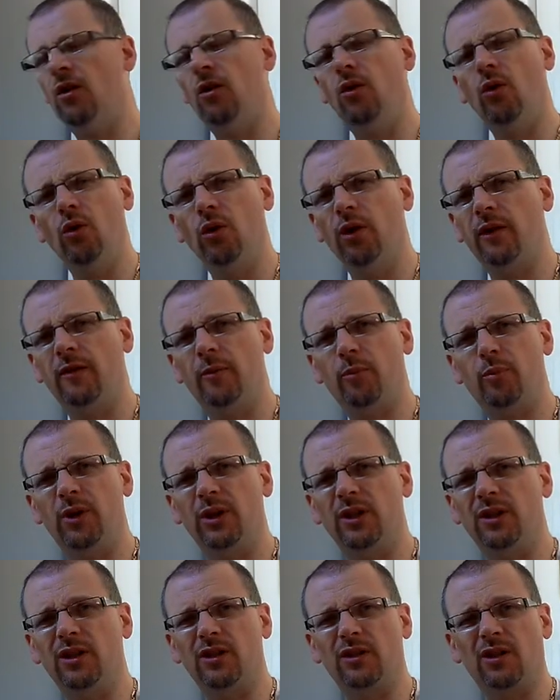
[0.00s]
all of the
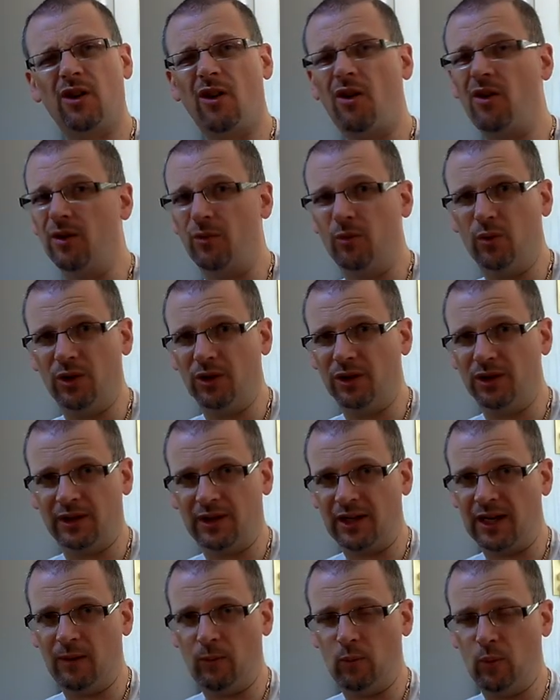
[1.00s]
printers kind of work the
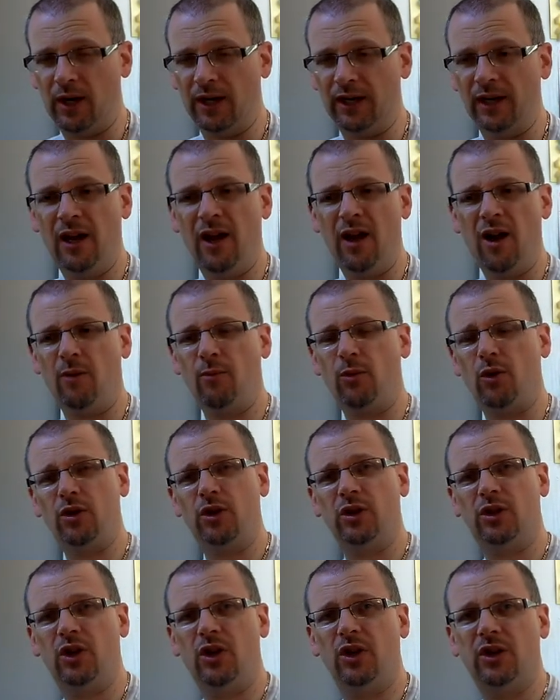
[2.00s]
same way. I'm not
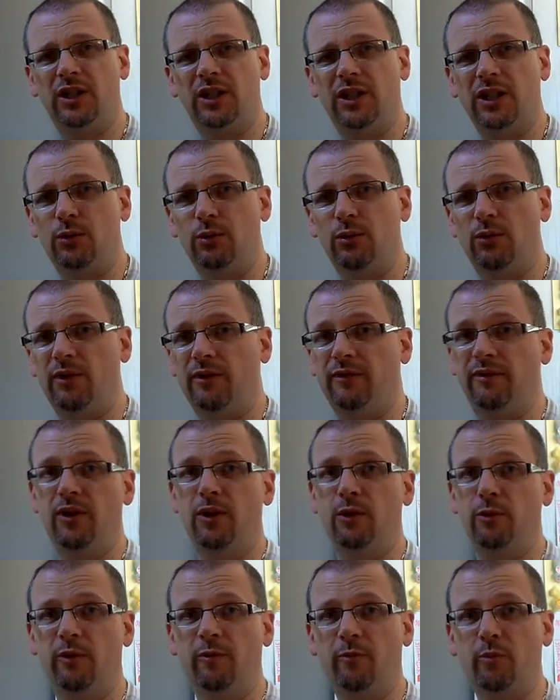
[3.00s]
going to turn this into a
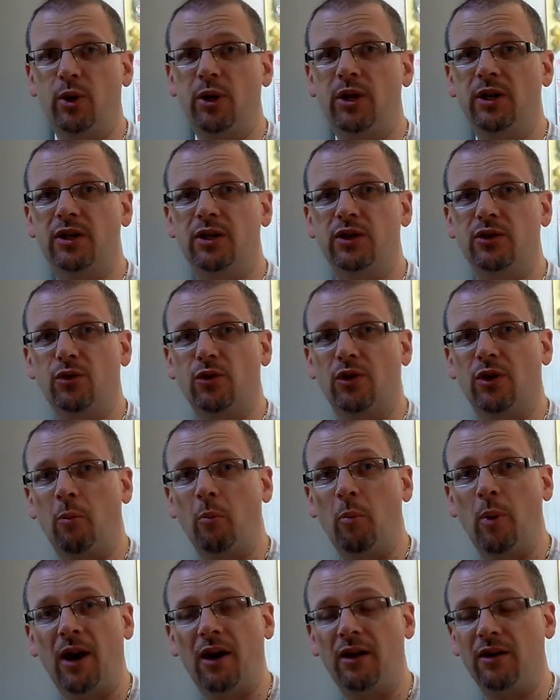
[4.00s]
review of printers or a
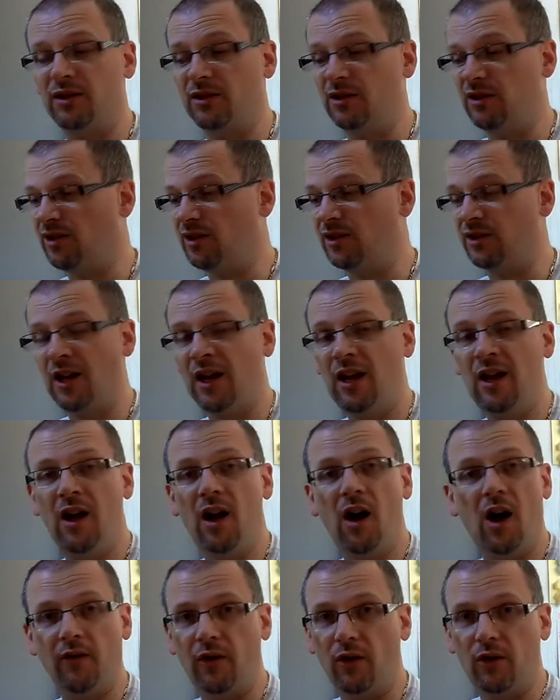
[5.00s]
comparison, because
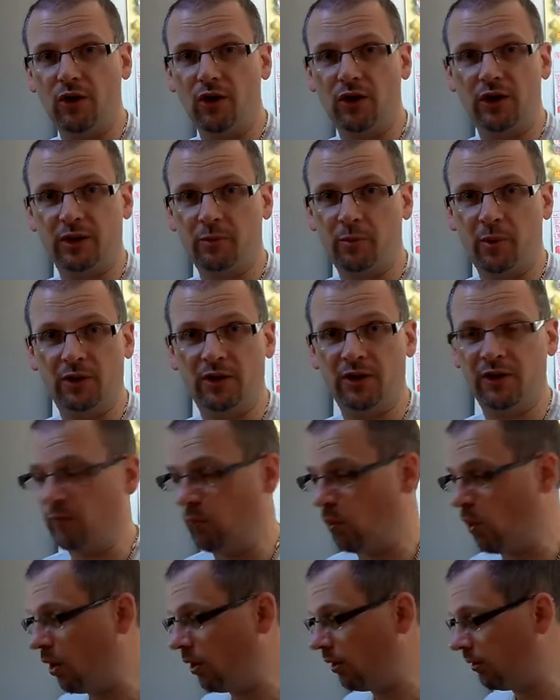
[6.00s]
I've only got experience of
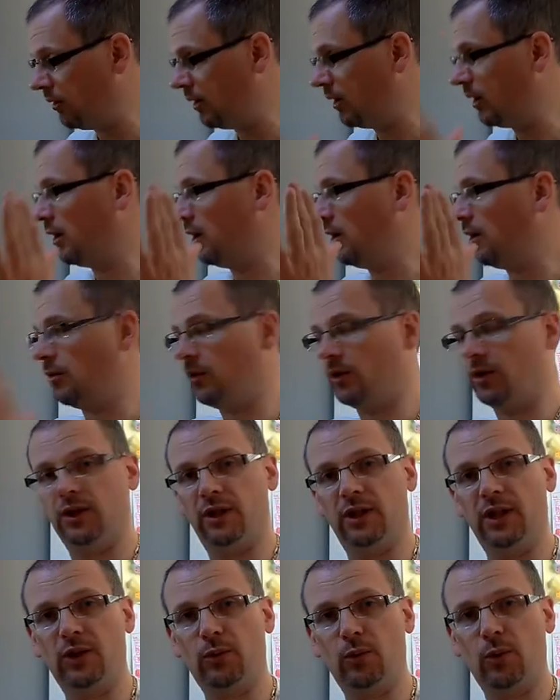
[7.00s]
one, which is
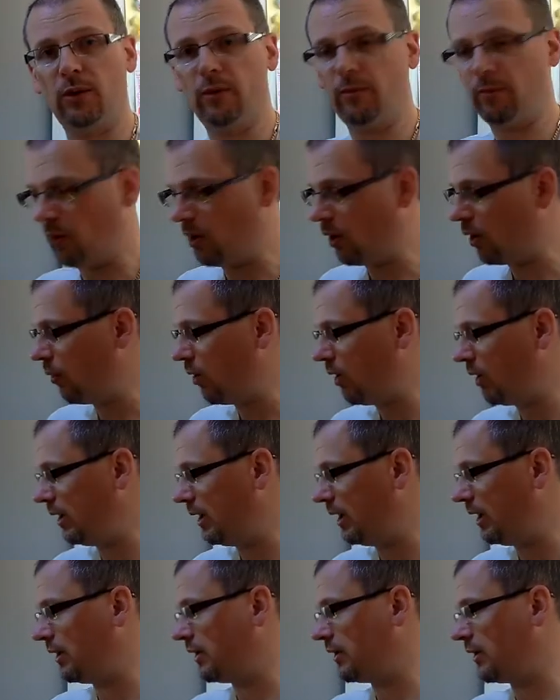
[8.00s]
this one, my one.
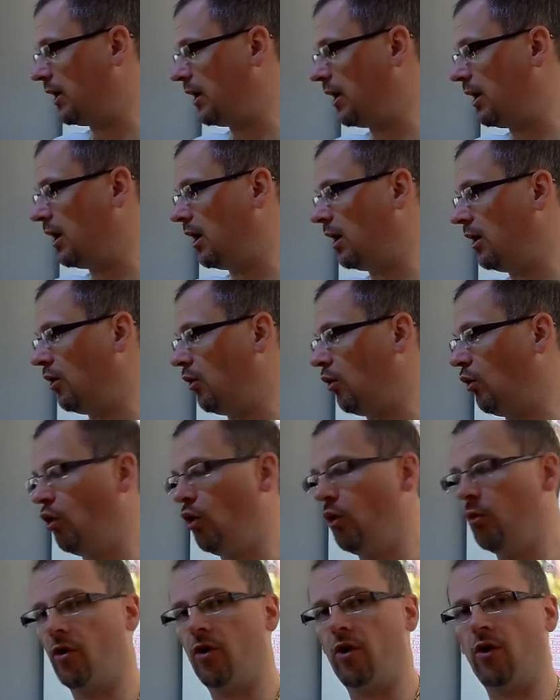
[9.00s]
It's an
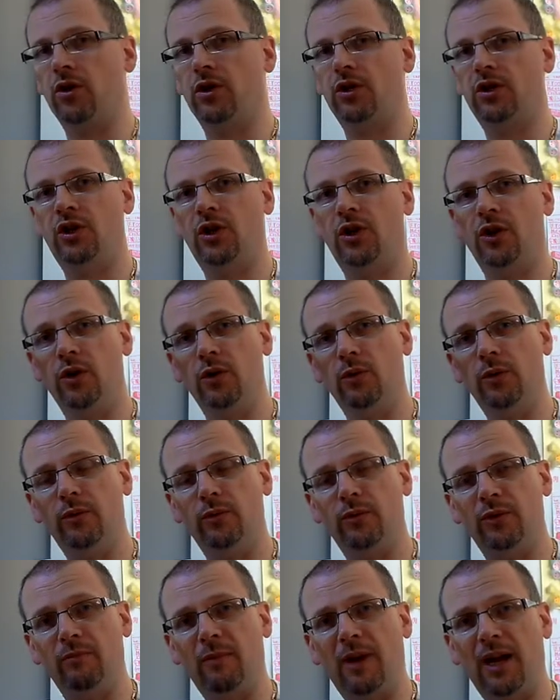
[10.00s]
Ormerod 2. It
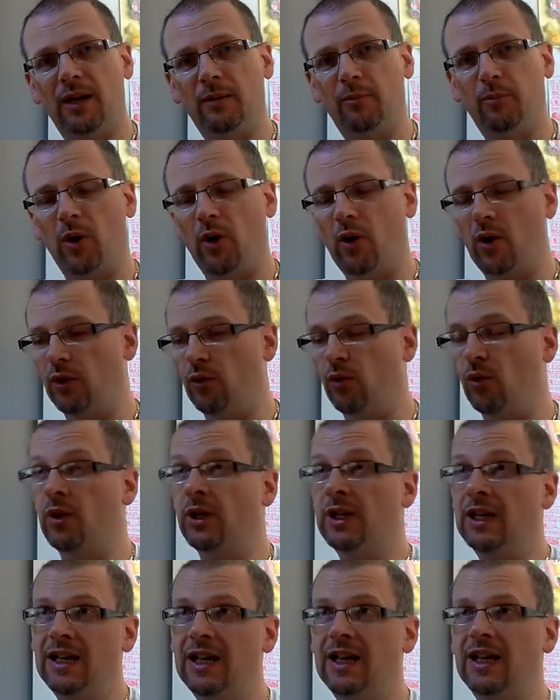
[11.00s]
was made by, or
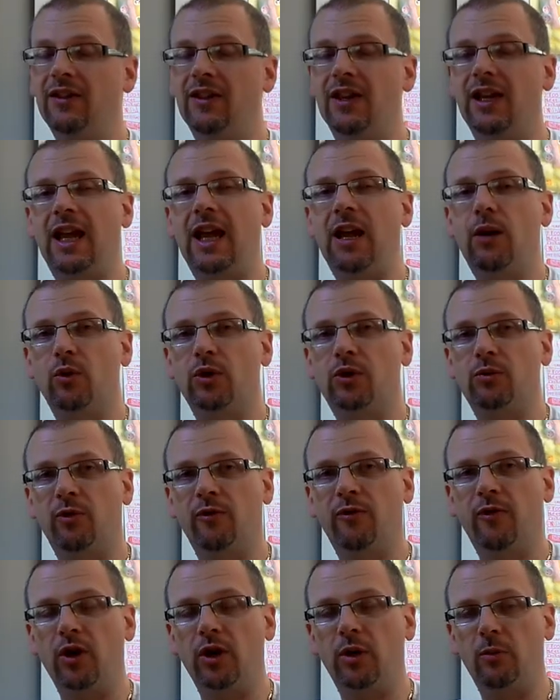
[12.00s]
the kit was
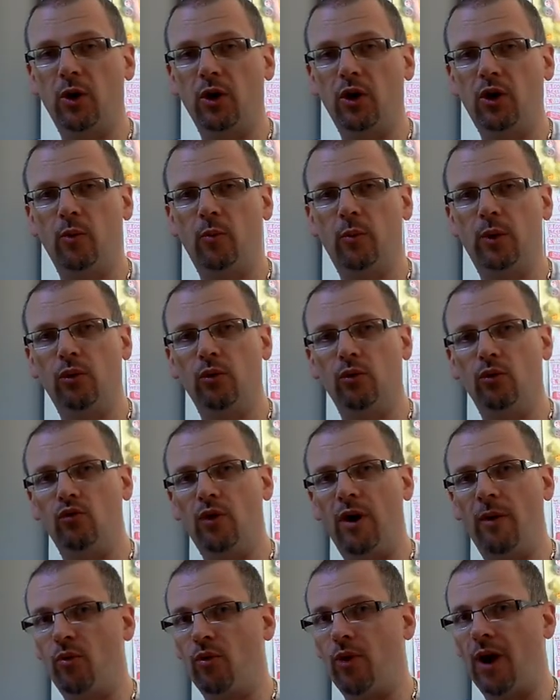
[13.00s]
provided by a company called
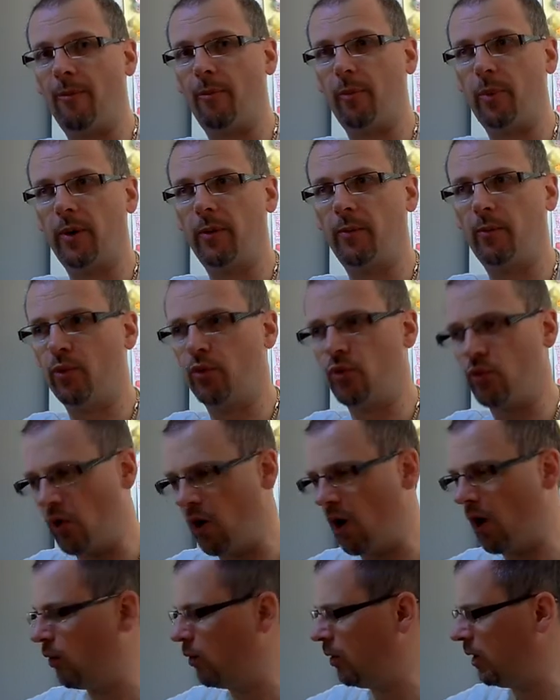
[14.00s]
RepRap
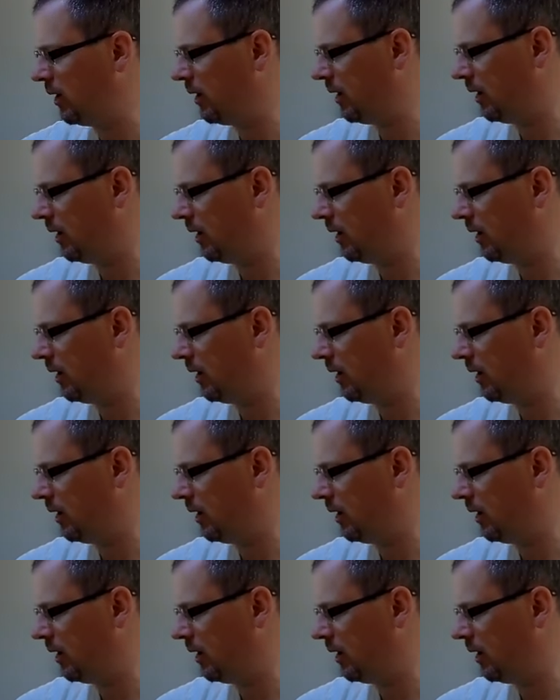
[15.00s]
Pro.